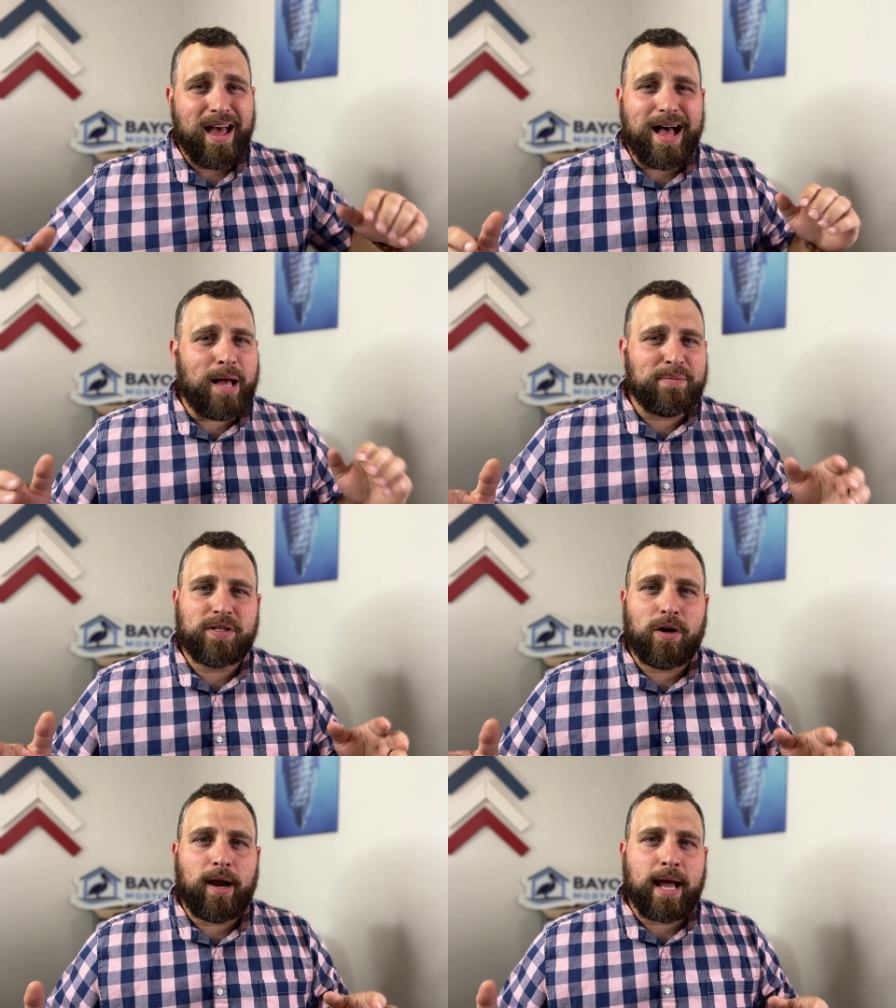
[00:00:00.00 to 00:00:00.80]
"I'm
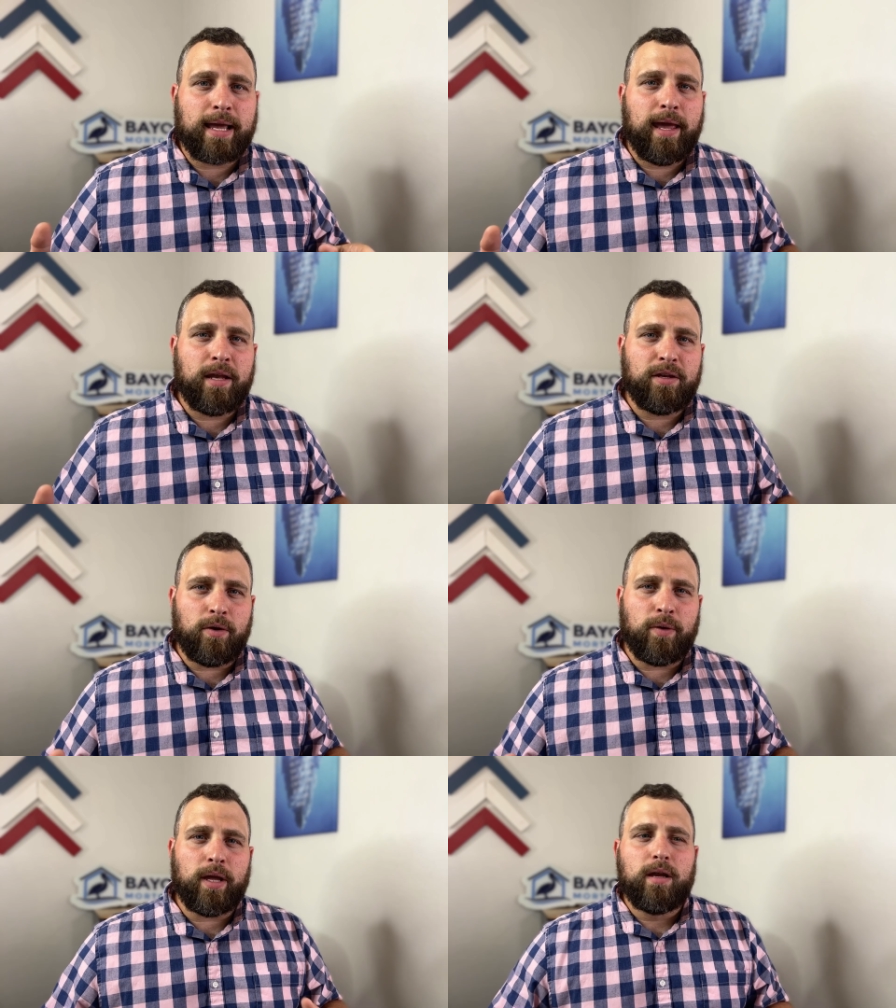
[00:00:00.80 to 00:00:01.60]
sorry, I can't
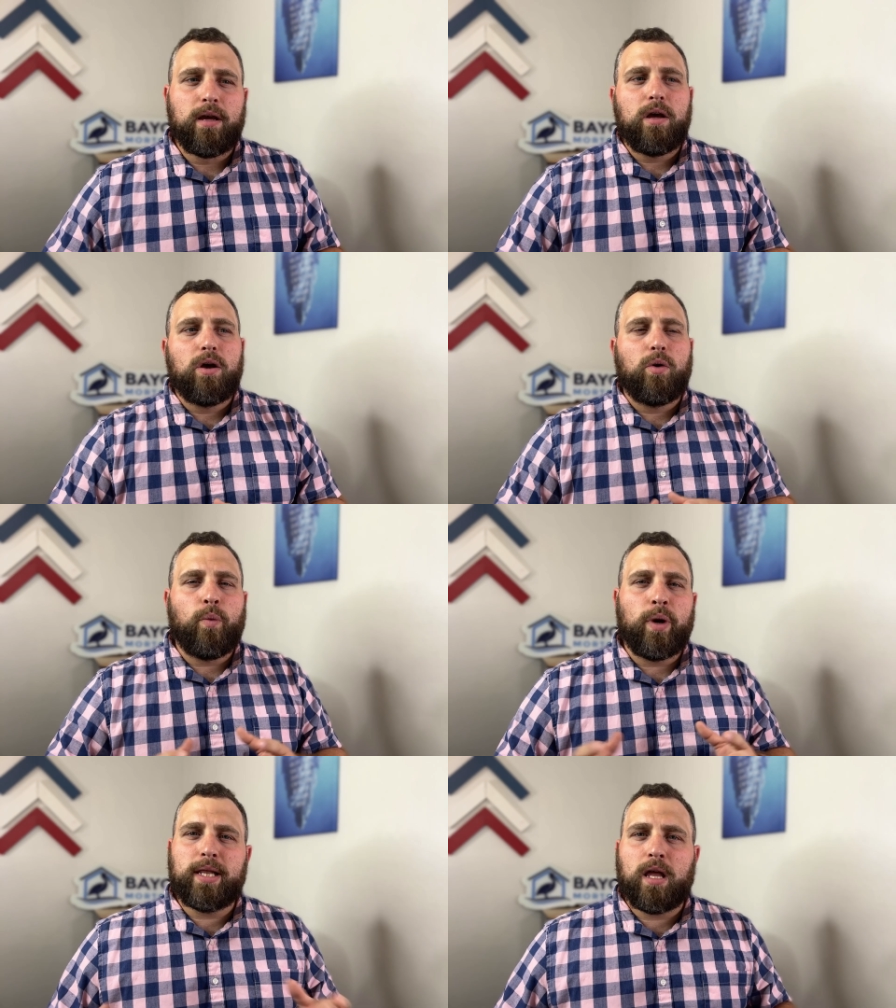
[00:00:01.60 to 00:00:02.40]
do it."
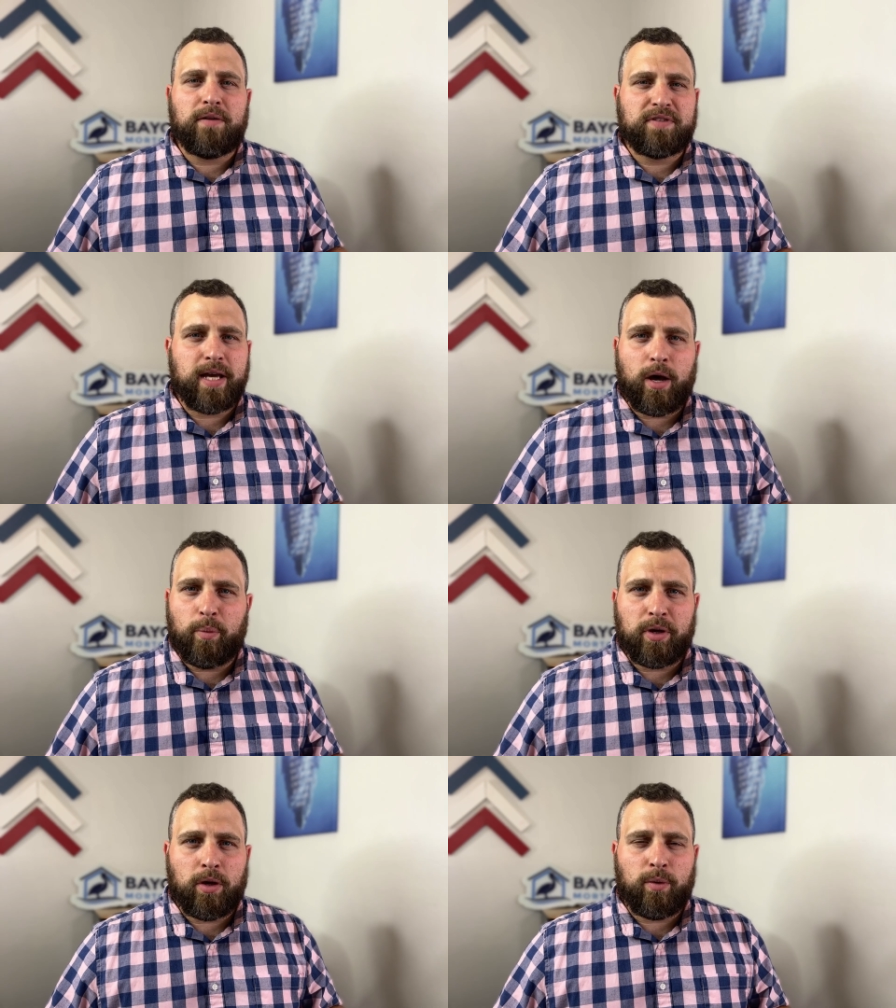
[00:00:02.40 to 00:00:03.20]
We'd love to
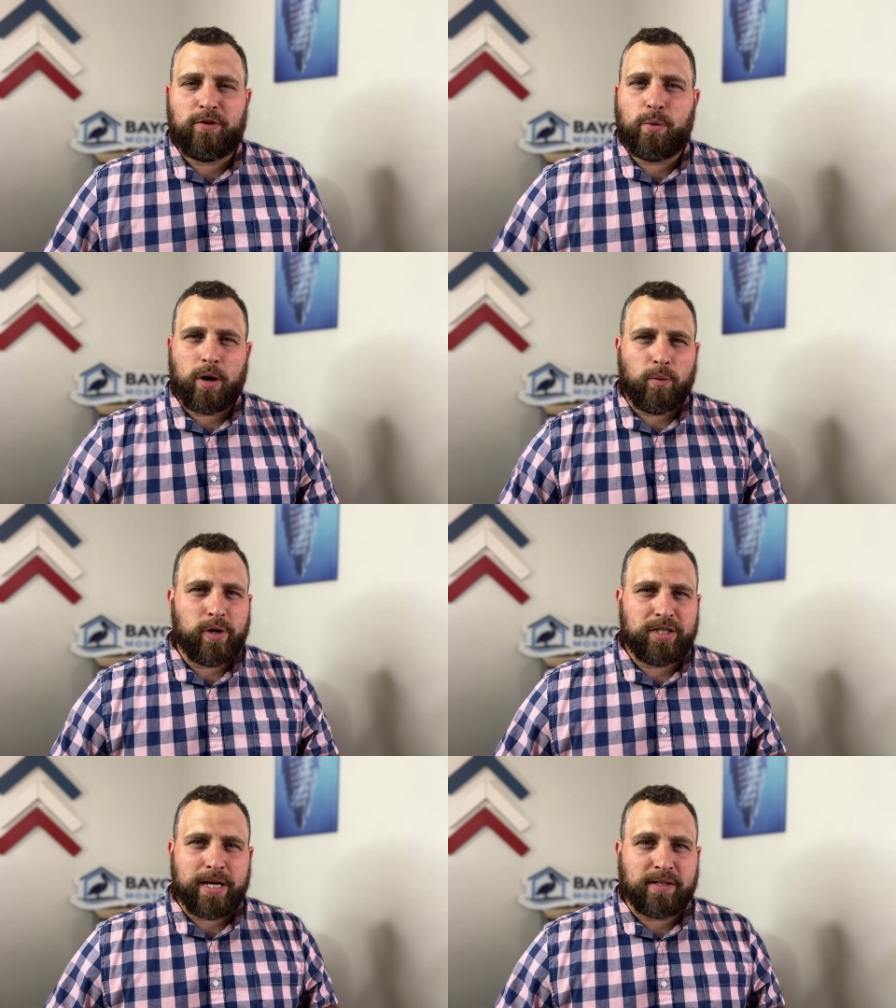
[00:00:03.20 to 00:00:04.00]
help you if you want to
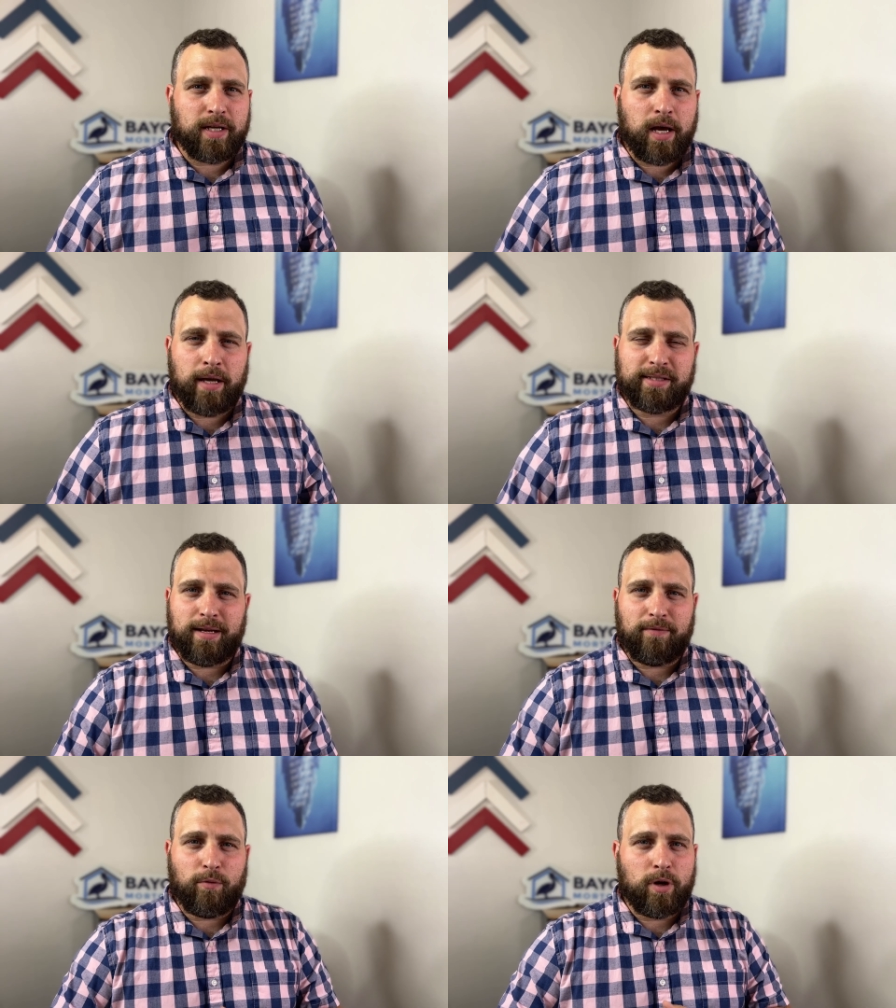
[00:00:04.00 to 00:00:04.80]
reach out to us. And
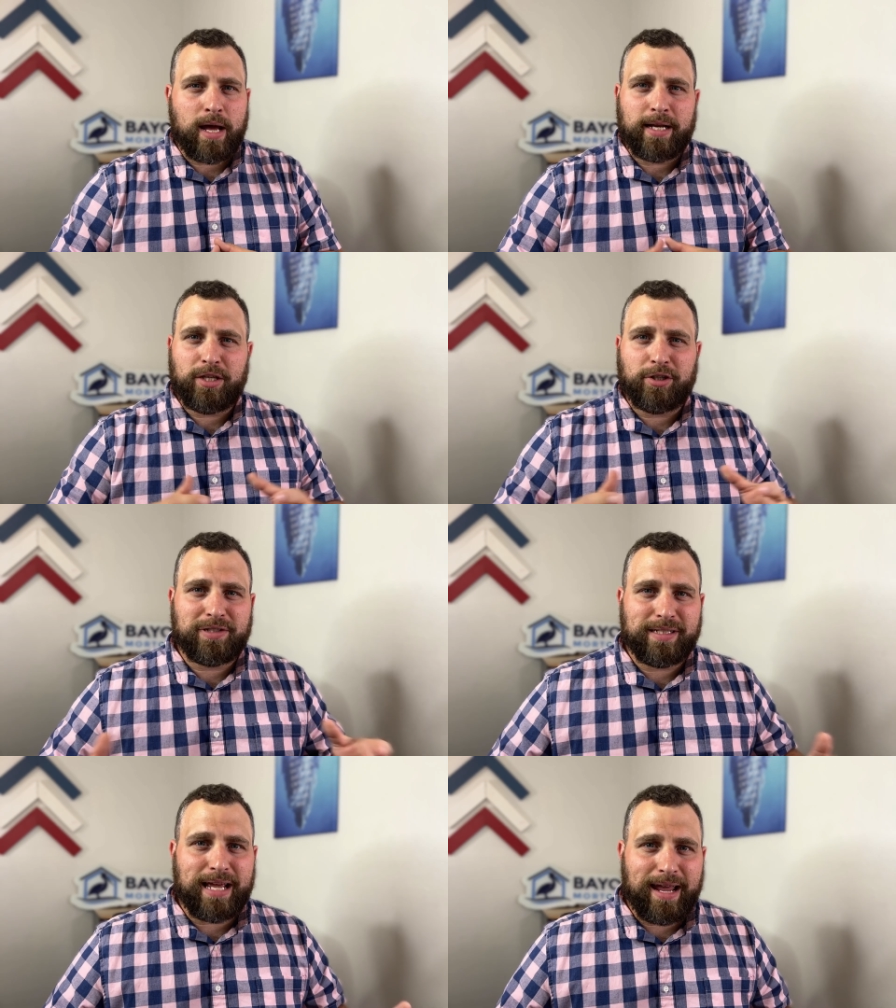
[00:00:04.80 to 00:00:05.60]
if we're not in your
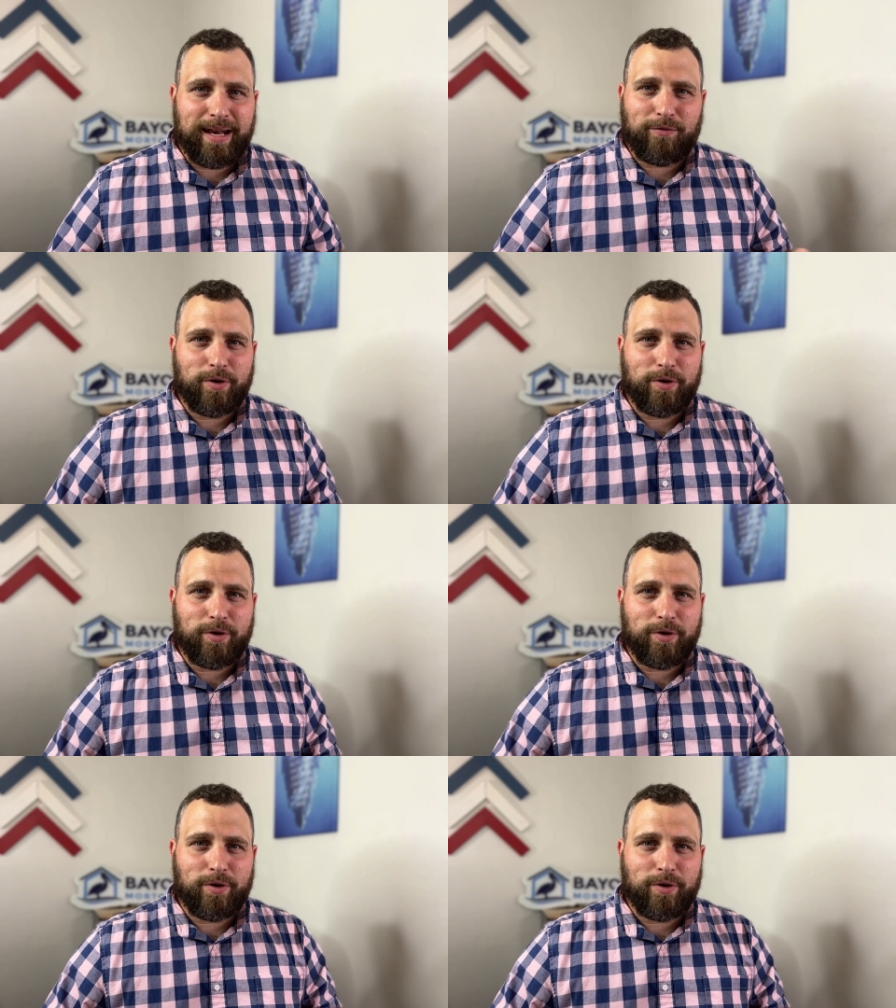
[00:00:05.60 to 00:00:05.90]
state, if we're